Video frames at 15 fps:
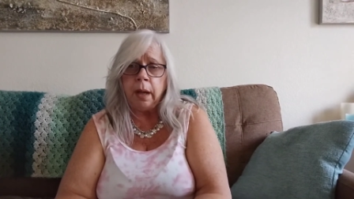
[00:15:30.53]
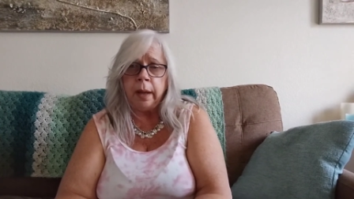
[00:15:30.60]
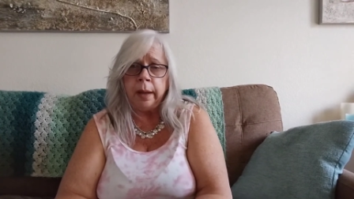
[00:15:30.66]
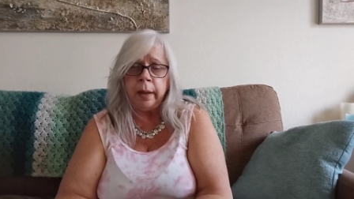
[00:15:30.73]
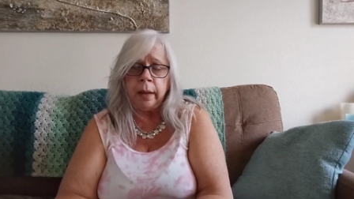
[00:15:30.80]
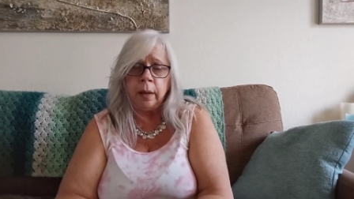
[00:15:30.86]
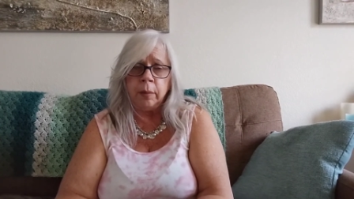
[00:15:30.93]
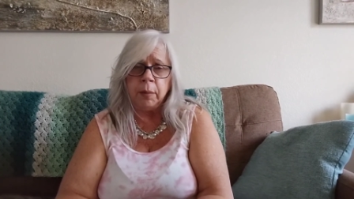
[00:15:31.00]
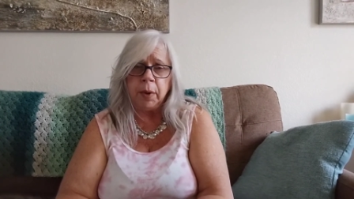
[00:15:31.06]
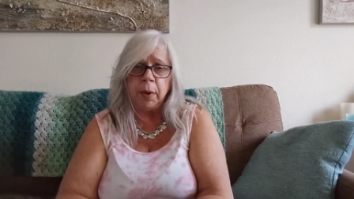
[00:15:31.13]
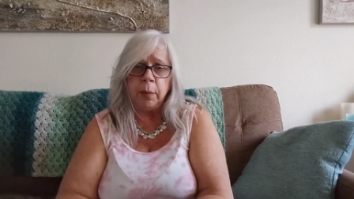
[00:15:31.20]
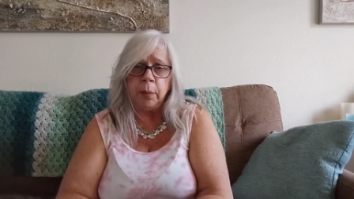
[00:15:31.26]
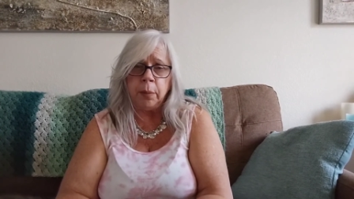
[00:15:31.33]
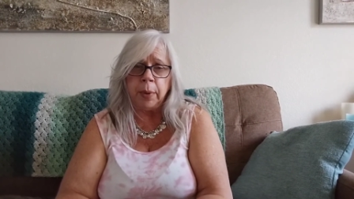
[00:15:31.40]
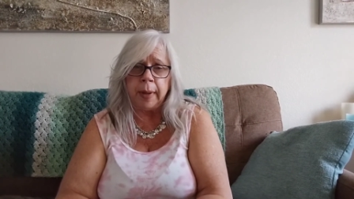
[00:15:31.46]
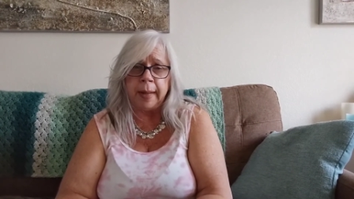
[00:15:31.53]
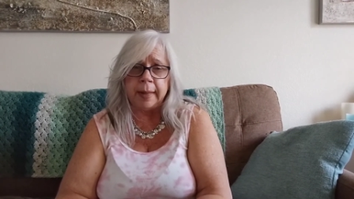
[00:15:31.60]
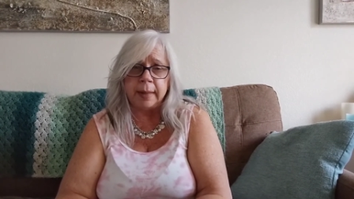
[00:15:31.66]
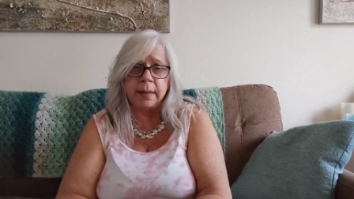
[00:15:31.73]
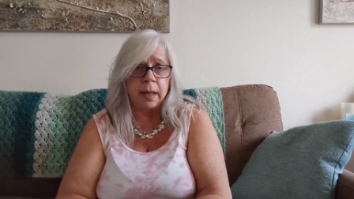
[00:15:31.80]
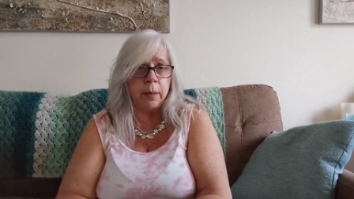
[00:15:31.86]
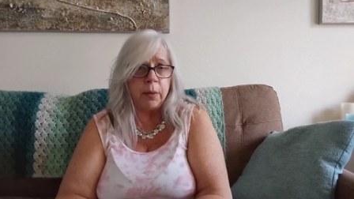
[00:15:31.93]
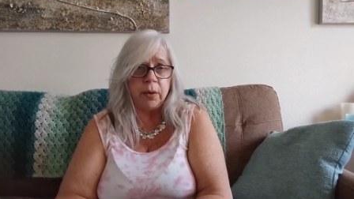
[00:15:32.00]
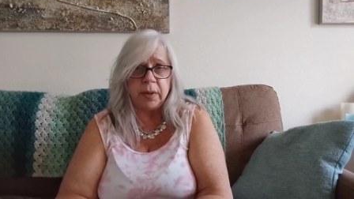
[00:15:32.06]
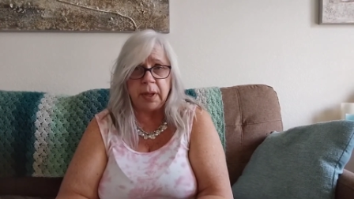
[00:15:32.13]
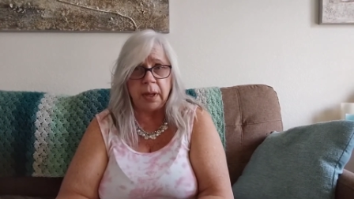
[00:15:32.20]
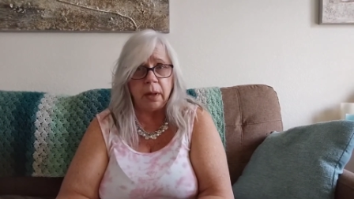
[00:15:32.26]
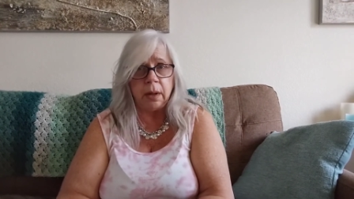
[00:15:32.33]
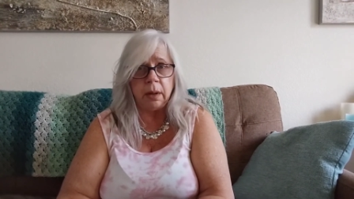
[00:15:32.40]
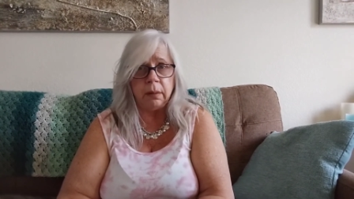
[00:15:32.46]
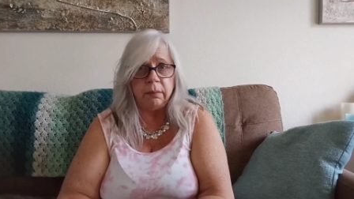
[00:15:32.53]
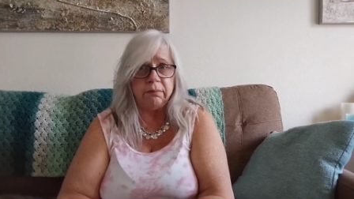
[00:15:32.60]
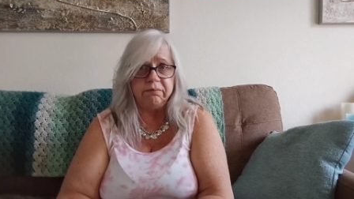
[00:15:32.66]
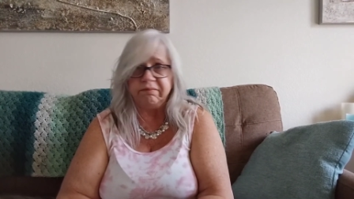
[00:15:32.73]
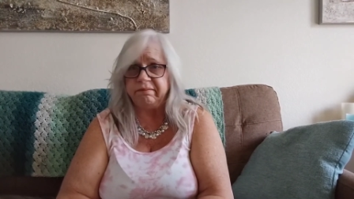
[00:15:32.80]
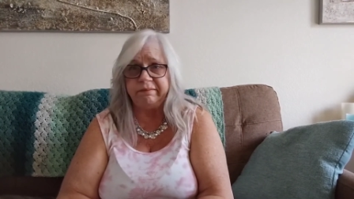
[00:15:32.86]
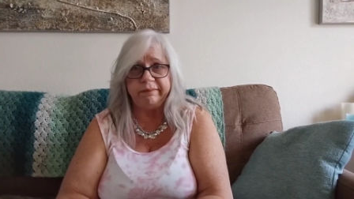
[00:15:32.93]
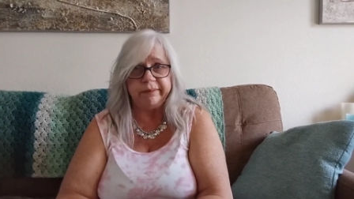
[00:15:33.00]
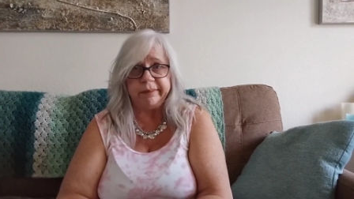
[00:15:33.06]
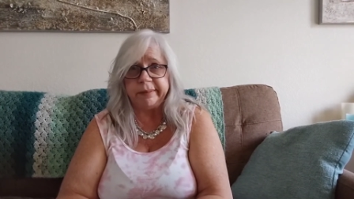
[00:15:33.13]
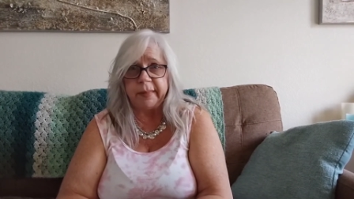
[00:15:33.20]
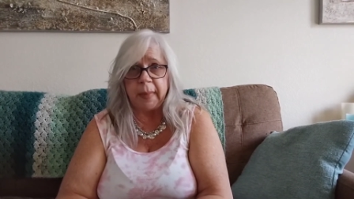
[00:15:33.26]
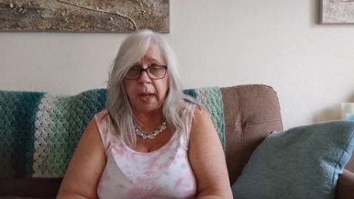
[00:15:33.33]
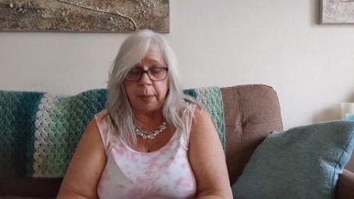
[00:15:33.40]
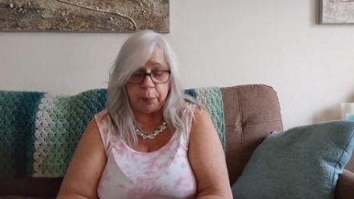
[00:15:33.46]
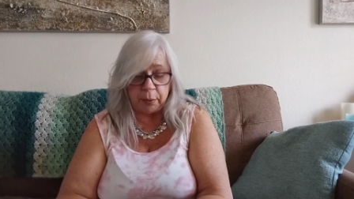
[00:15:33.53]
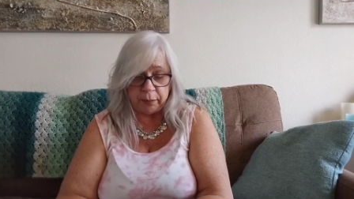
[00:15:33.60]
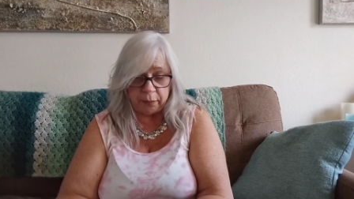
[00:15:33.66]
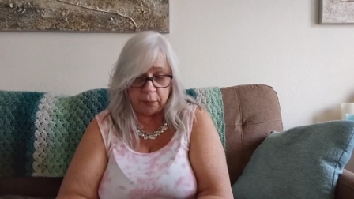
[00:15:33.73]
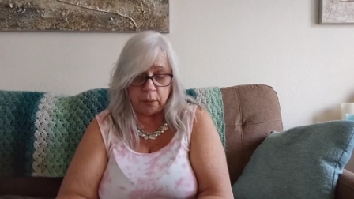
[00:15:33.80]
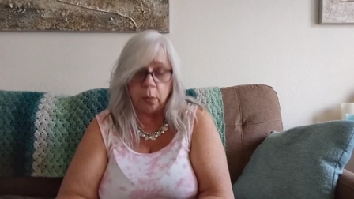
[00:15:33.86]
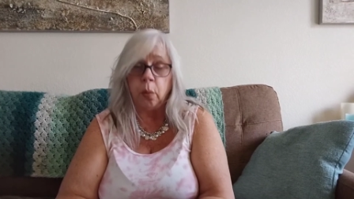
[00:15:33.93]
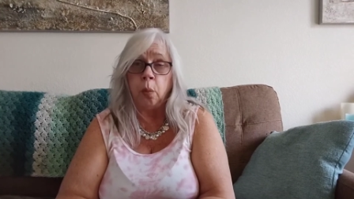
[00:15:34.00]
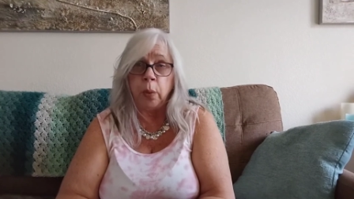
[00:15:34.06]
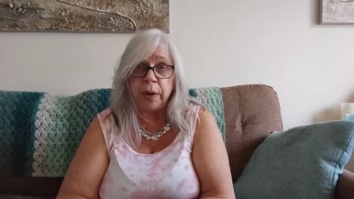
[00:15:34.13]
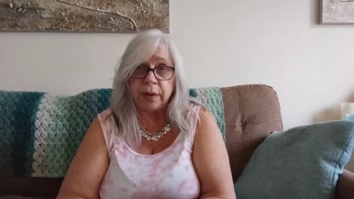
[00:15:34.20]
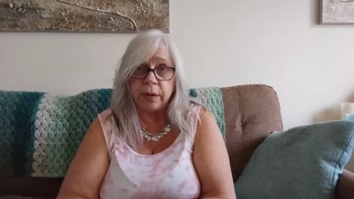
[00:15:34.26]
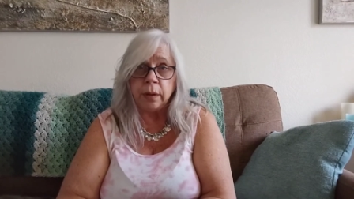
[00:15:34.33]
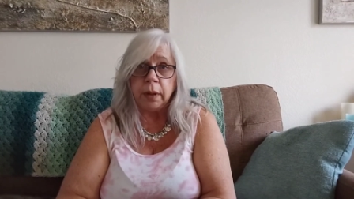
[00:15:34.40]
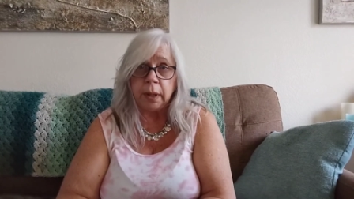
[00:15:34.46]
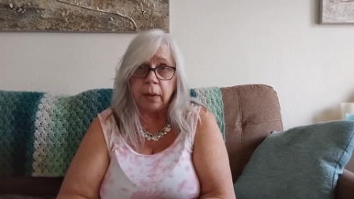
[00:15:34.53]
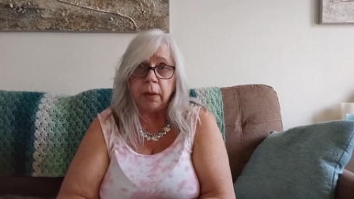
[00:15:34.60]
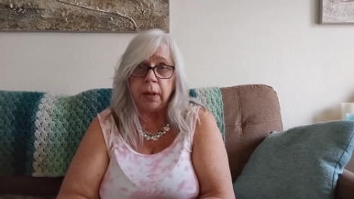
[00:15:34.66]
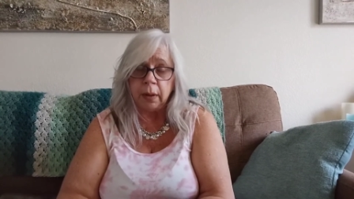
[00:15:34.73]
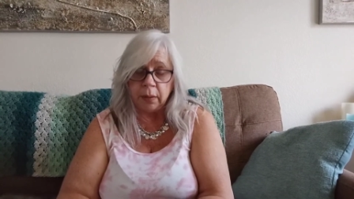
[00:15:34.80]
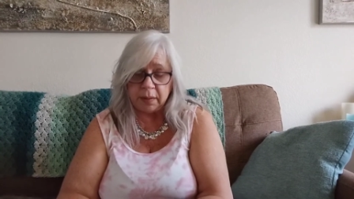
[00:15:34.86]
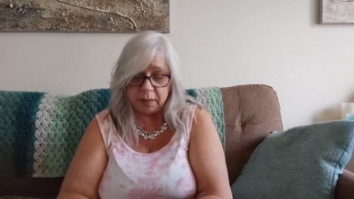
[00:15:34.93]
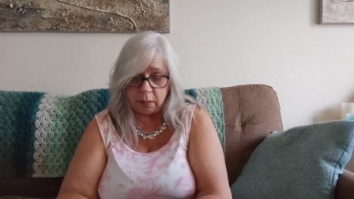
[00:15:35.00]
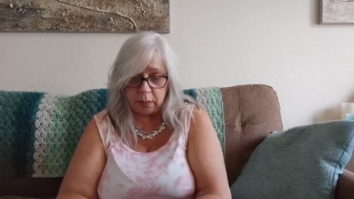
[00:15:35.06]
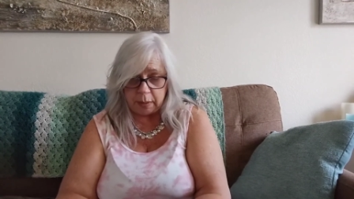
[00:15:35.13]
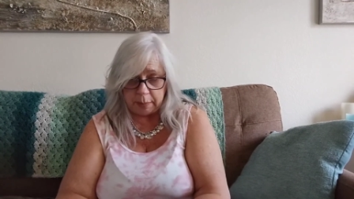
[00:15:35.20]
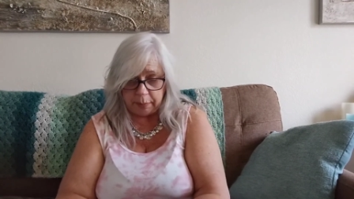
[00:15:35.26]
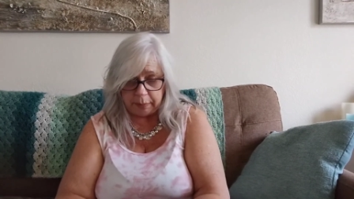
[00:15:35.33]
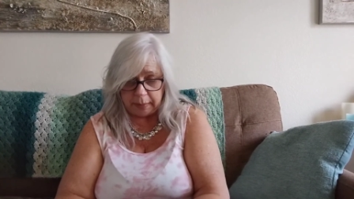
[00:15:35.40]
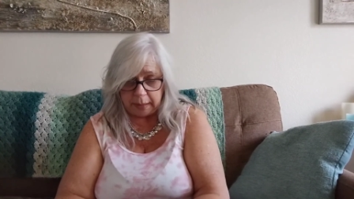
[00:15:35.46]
Um, but summers here, I prefer winter here in Arizona.